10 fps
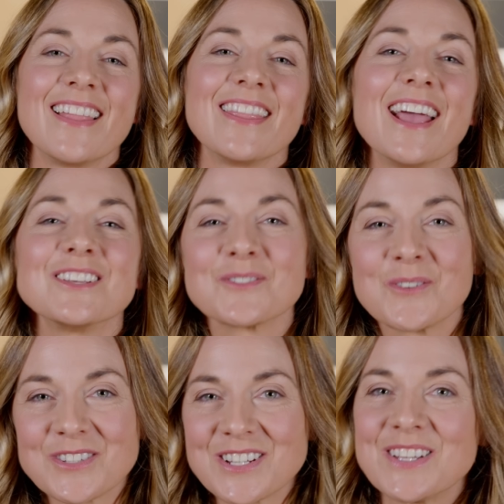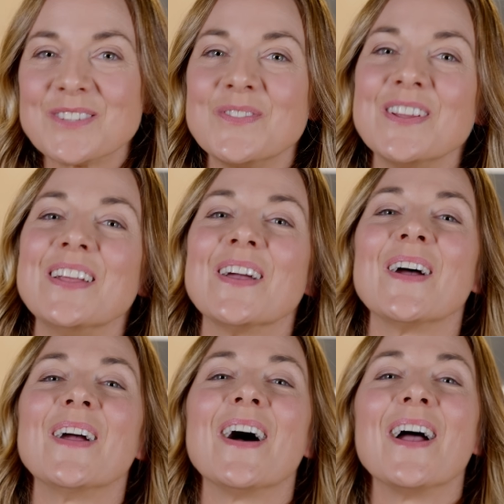Thanks for watching this video.
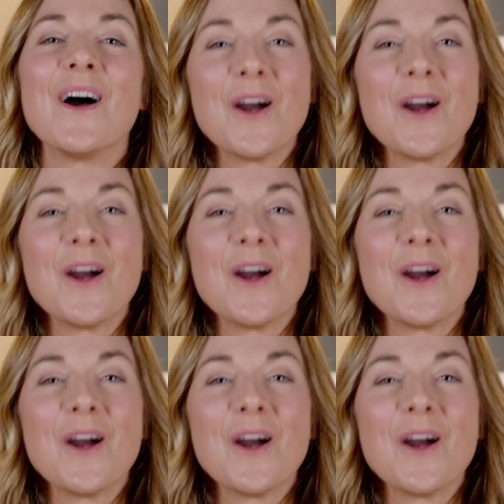I